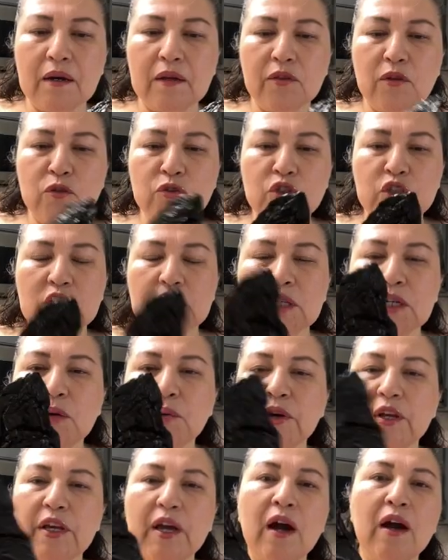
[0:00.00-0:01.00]
those chile
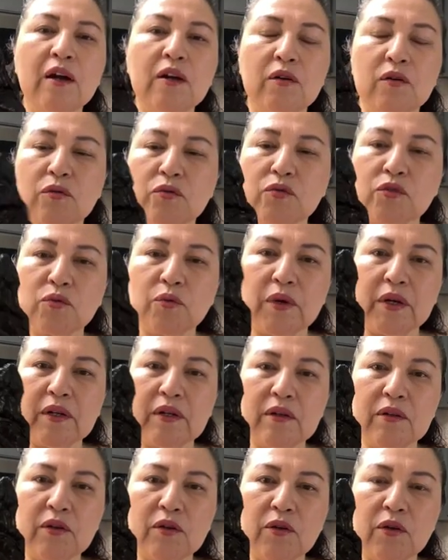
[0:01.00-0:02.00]
rellenos,
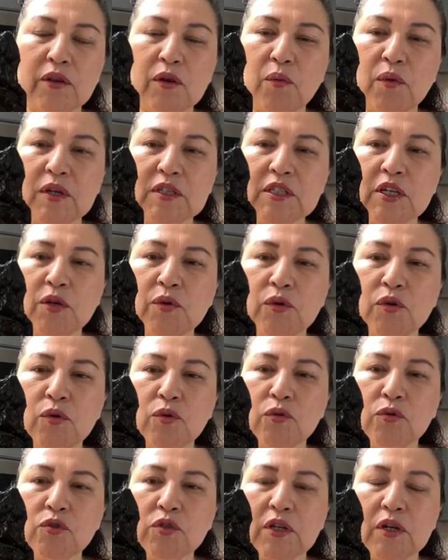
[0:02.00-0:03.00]
where, you know, the ones that you
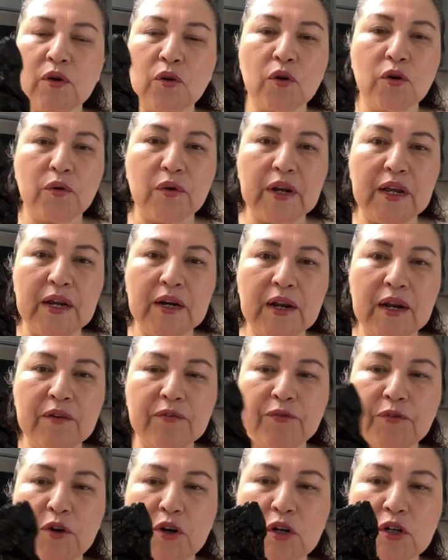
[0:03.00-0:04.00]
use that are green
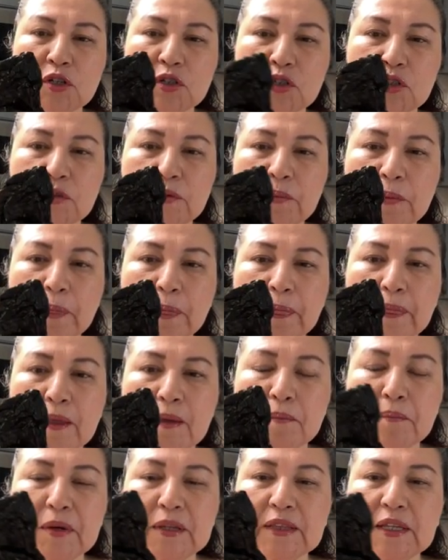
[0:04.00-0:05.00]
at first,
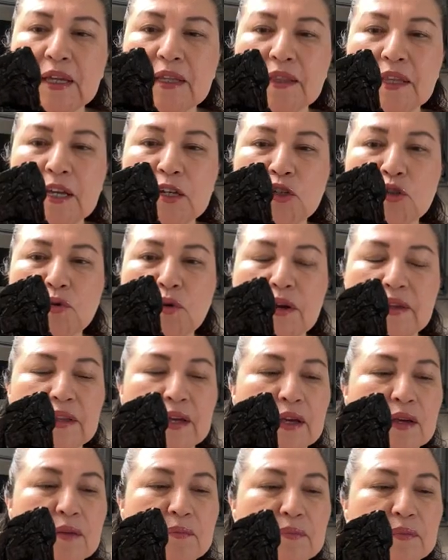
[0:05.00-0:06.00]
but then they
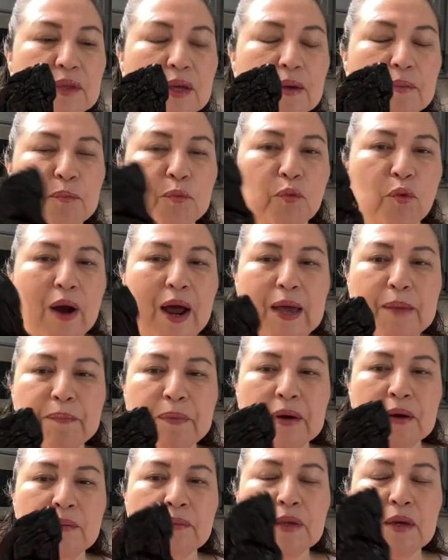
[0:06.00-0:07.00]

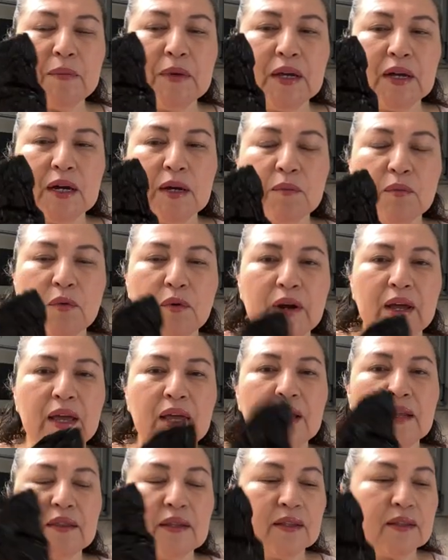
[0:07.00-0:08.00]
ripen, they become
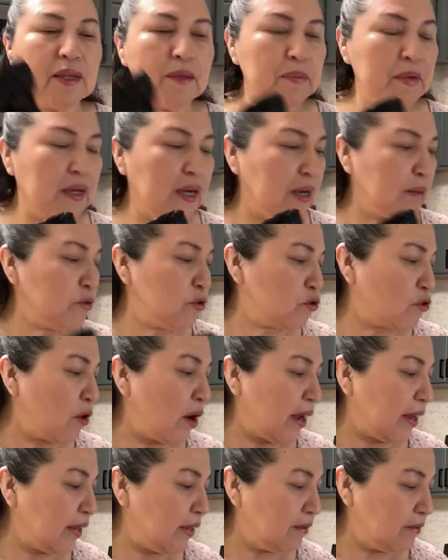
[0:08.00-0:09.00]
red, and then they become
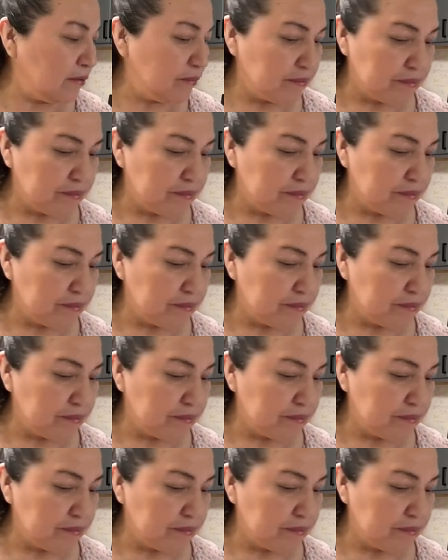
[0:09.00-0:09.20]
dry.